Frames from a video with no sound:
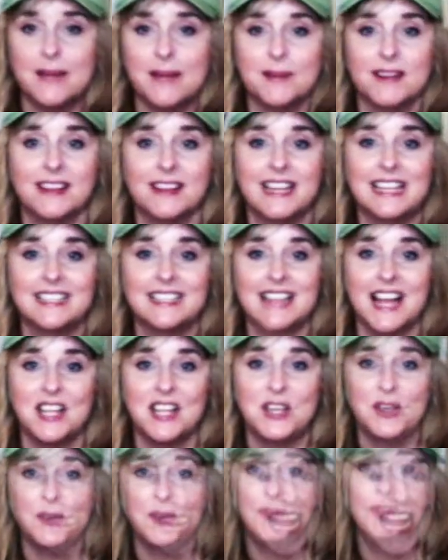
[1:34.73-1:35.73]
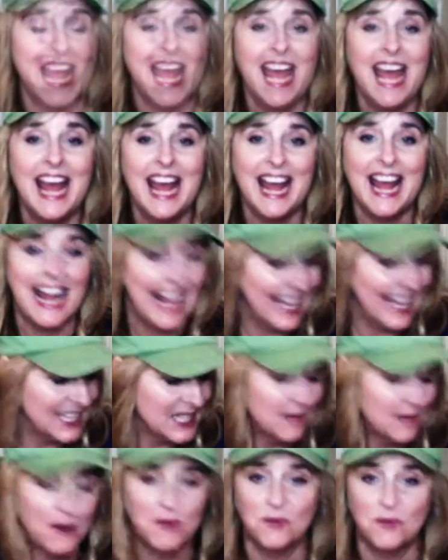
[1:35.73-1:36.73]
of the things I use, and it's
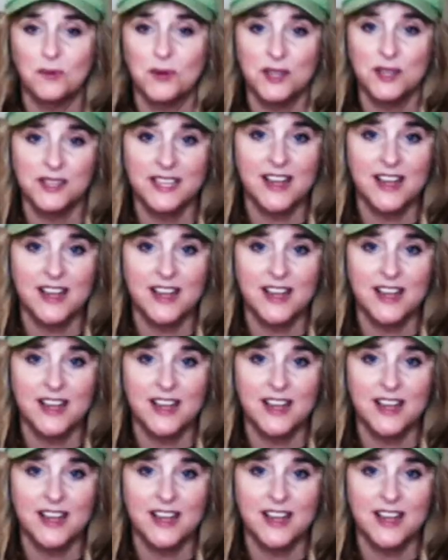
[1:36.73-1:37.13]
been really